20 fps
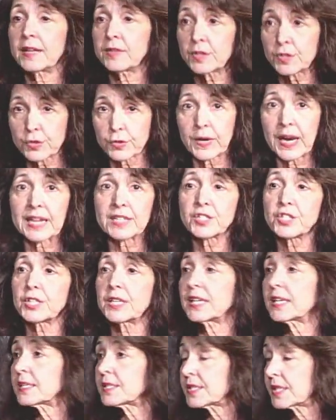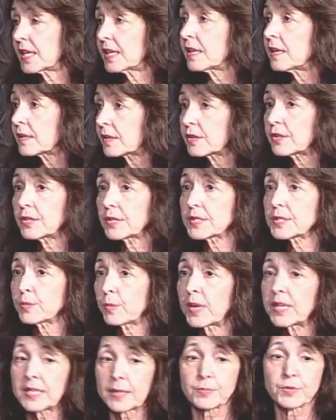And the tragedy is that young girls
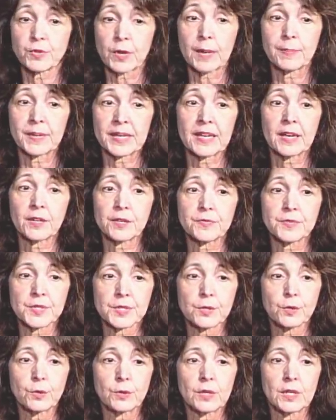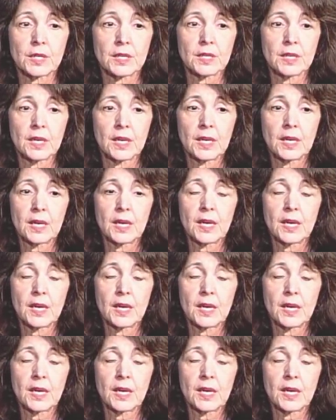wind up dropping out of school.